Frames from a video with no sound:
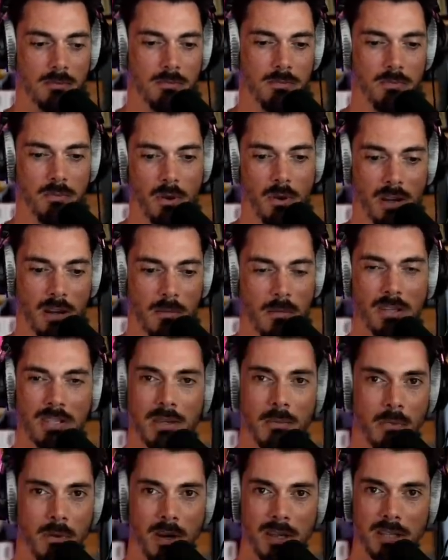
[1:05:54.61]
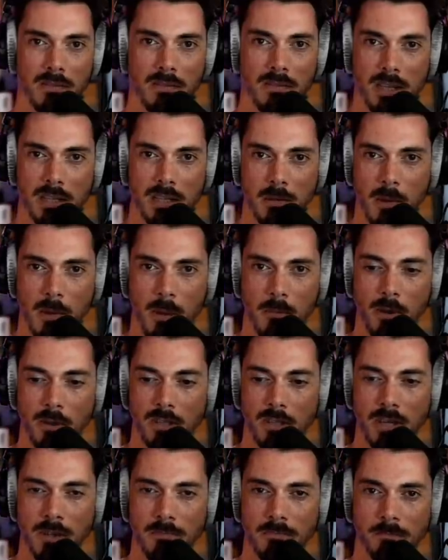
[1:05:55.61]
one of the most impressive things about
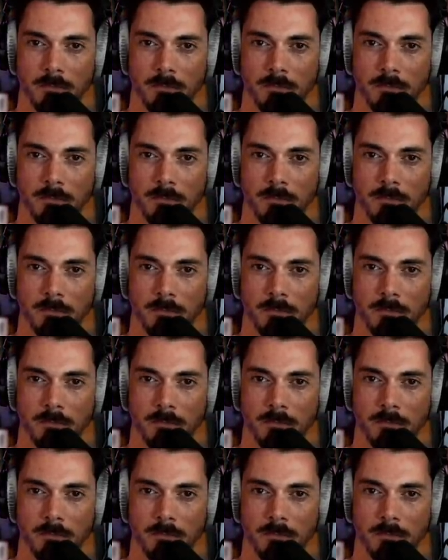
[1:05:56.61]
blockchain.